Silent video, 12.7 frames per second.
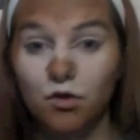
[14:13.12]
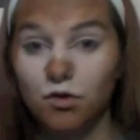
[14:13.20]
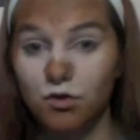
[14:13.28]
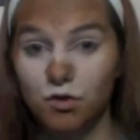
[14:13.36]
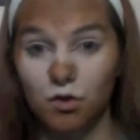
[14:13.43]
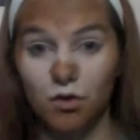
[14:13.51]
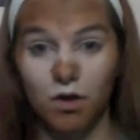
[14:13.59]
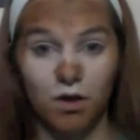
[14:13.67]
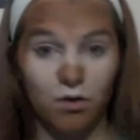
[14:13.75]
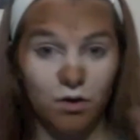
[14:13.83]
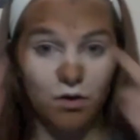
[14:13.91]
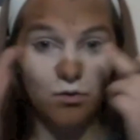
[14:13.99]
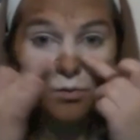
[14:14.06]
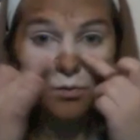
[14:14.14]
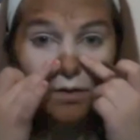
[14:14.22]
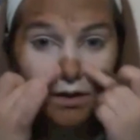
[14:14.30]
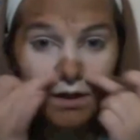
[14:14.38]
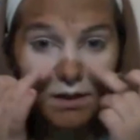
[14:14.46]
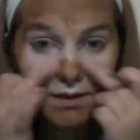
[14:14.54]
so that you can
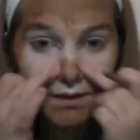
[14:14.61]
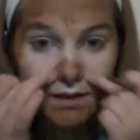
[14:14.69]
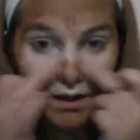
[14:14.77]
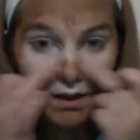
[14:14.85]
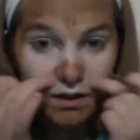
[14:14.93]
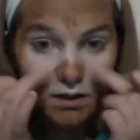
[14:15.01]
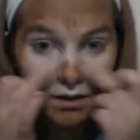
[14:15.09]
really see